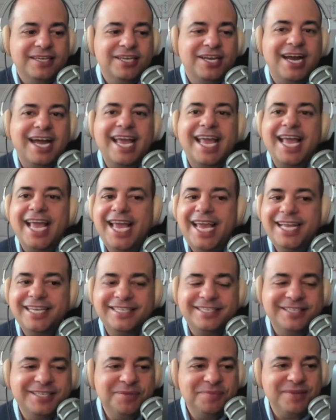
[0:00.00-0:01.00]
I
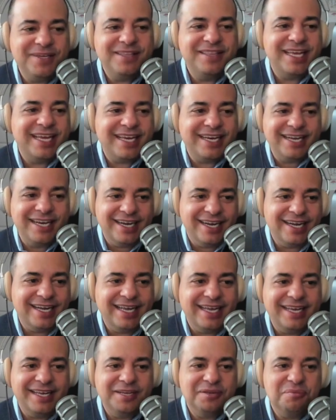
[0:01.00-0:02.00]
hate to be that
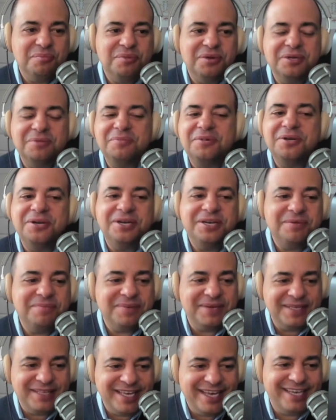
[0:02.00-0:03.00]
guy, but I'm going to
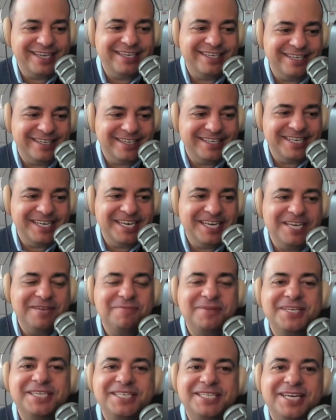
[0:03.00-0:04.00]
be that guy, and I'm
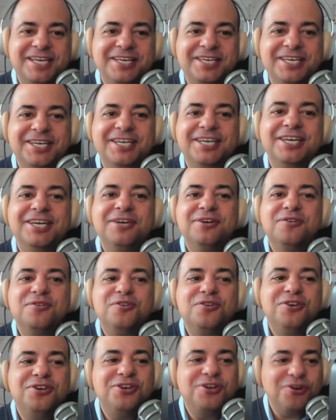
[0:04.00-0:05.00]
going to tell you,
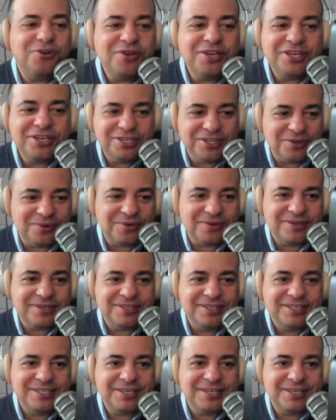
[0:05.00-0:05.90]
no, you don't.